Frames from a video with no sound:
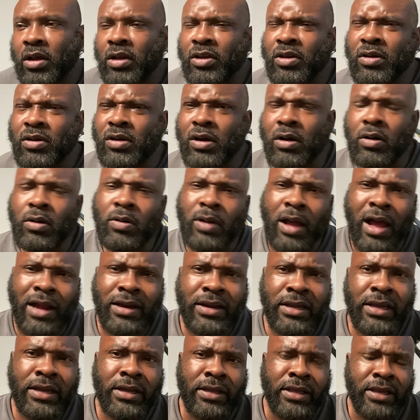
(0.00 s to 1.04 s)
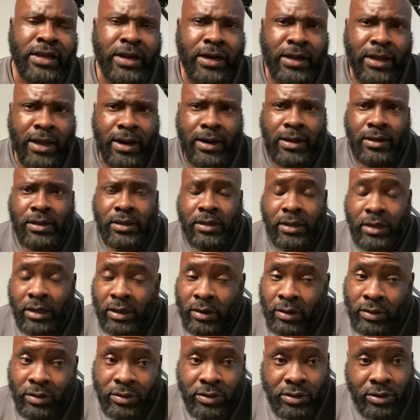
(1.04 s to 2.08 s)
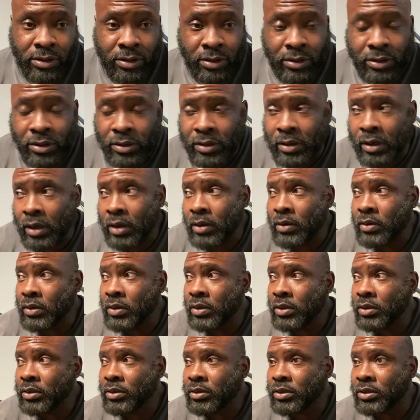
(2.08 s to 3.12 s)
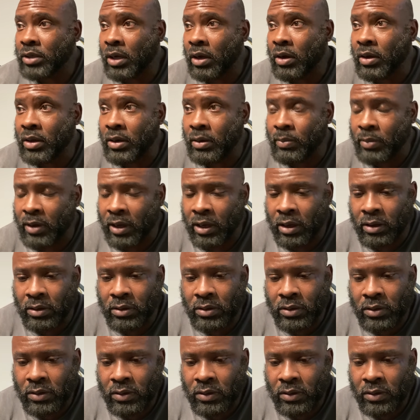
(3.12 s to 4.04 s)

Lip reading: you know, I did get out of character, you know, talking about